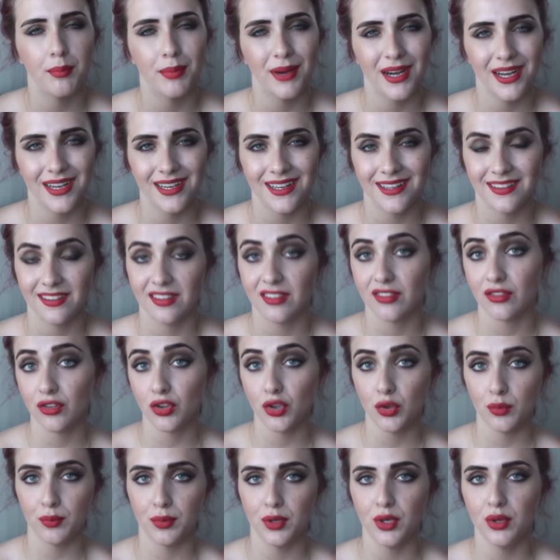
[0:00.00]
but it's
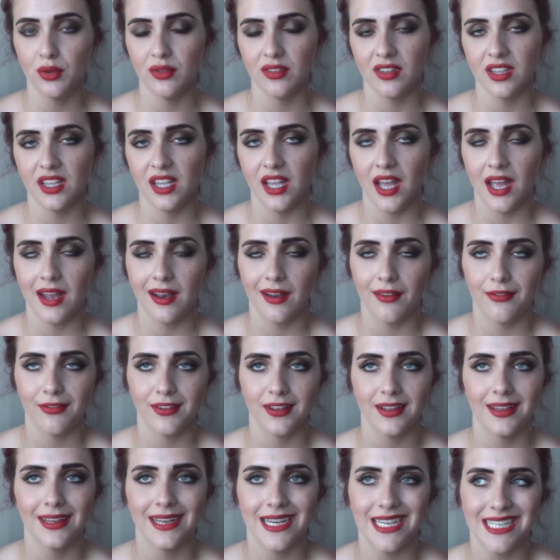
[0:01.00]
too bluesy and I
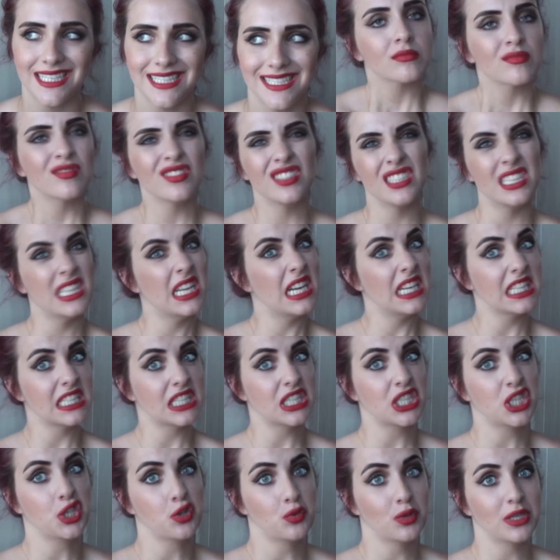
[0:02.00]
feel like
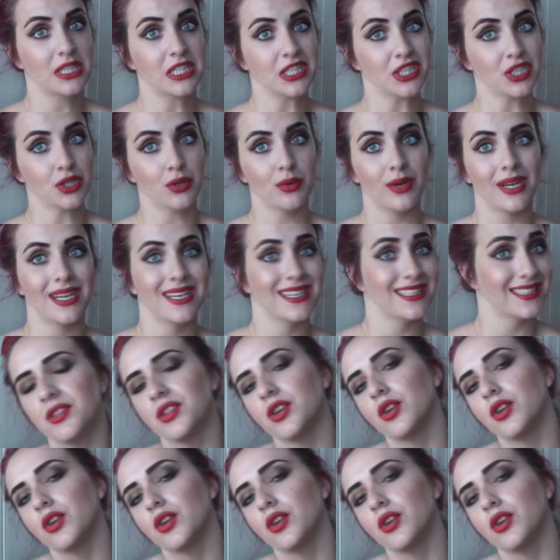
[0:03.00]
not too into it.